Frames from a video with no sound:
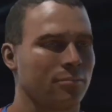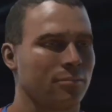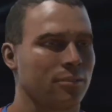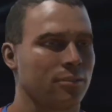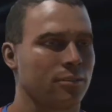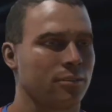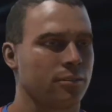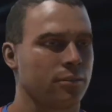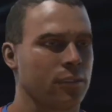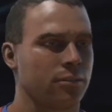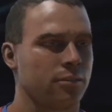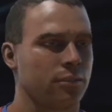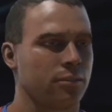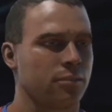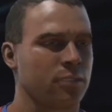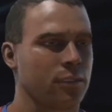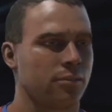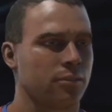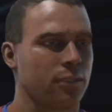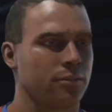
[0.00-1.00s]

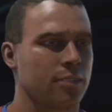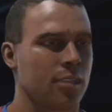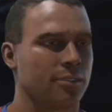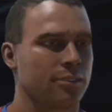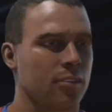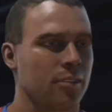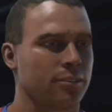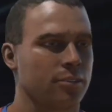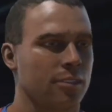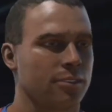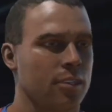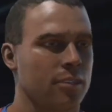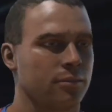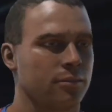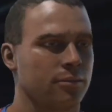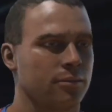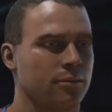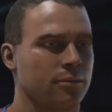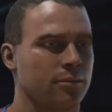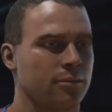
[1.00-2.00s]
stats, like
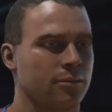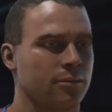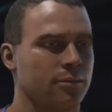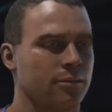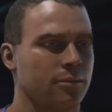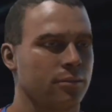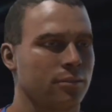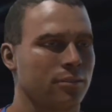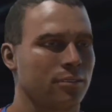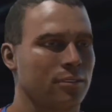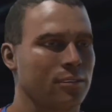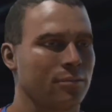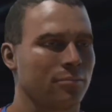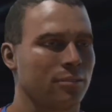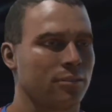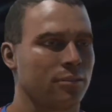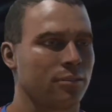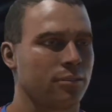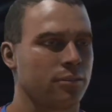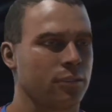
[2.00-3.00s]
gives you like 1,000 or
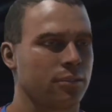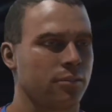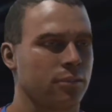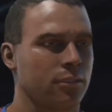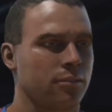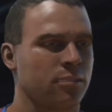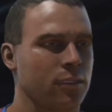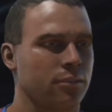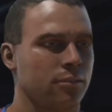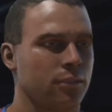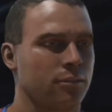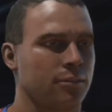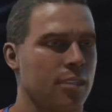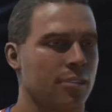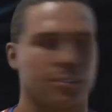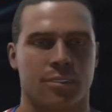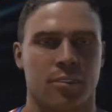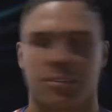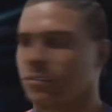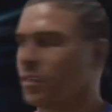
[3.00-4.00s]
6,000, whatever you
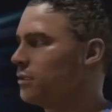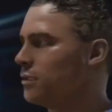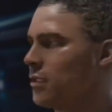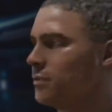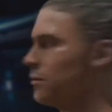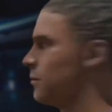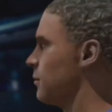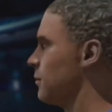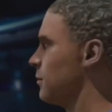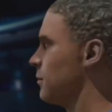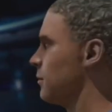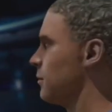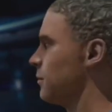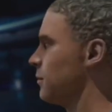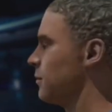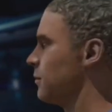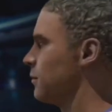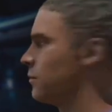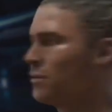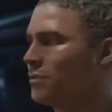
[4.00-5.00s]
buy,
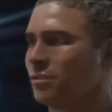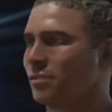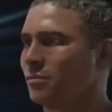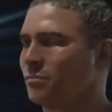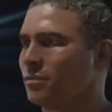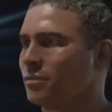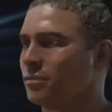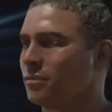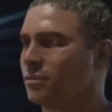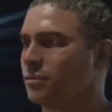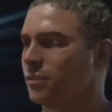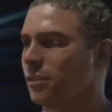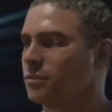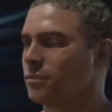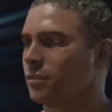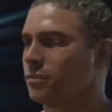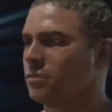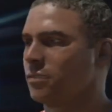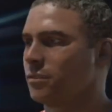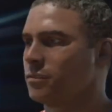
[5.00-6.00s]
to speed it along,
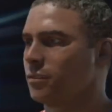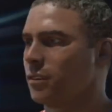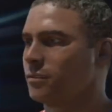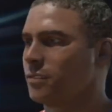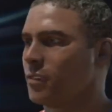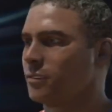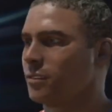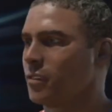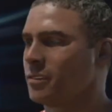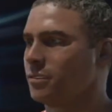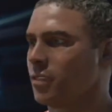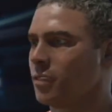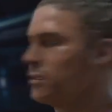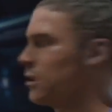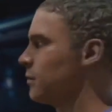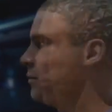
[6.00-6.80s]
because you'll